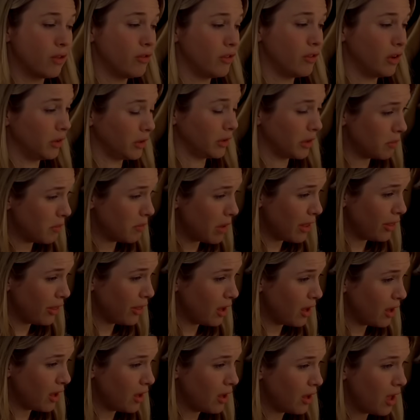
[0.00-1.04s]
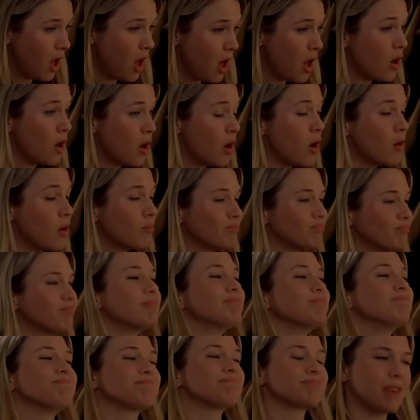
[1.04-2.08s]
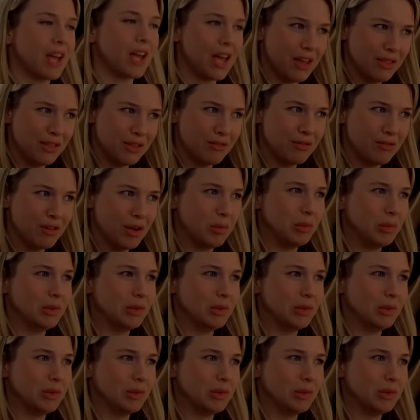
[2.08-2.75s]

and the vulgar mother and the